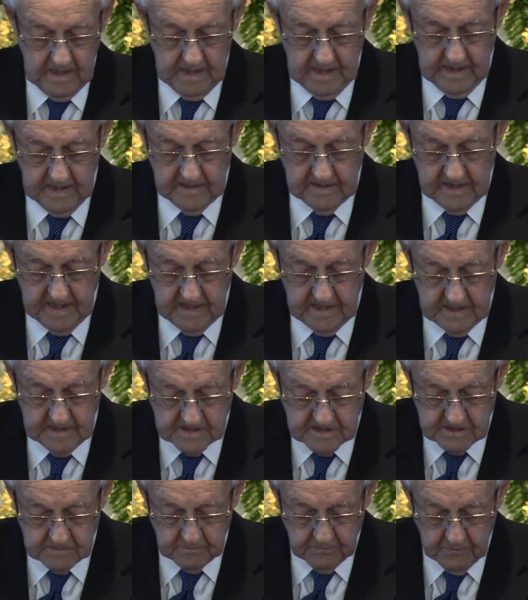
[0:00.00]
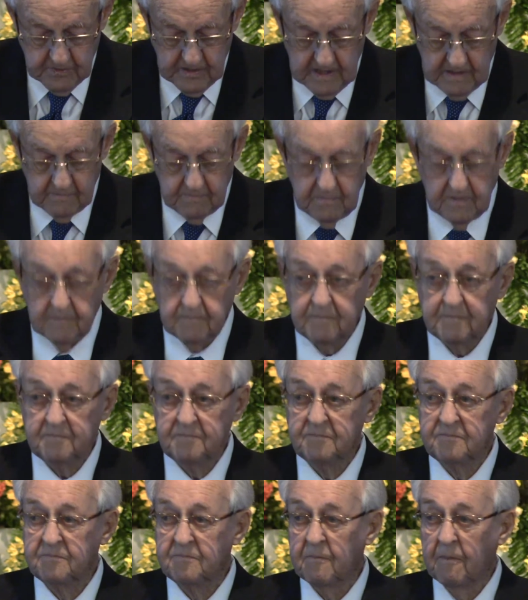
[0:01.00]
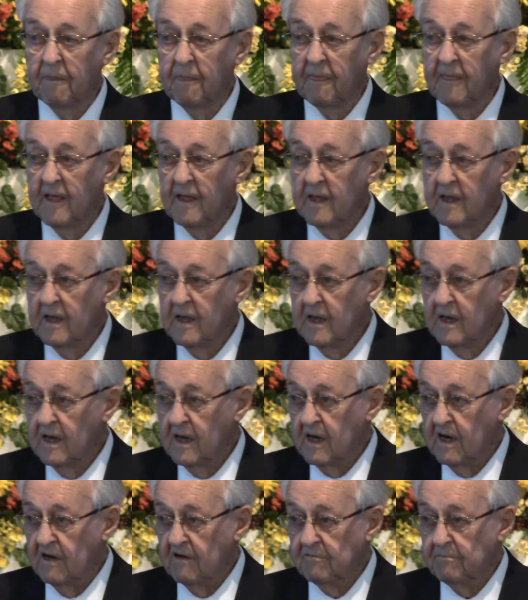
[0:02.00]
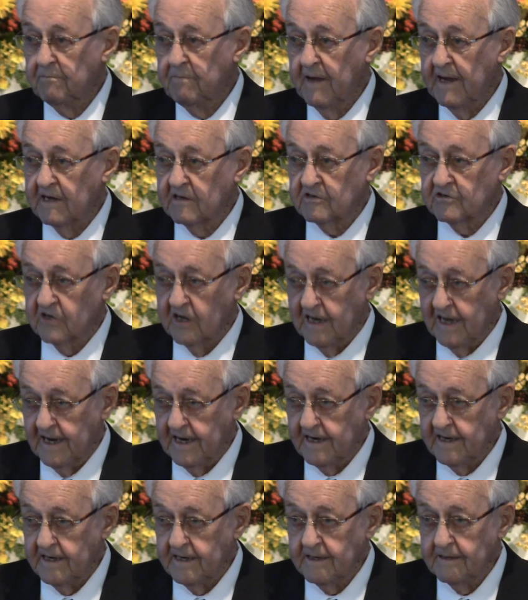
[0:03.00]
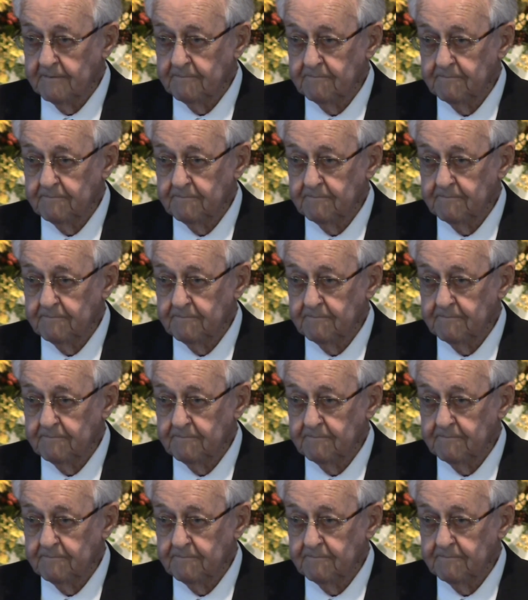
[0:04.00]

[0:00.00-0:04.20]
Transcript: And that is the problem of backsliding.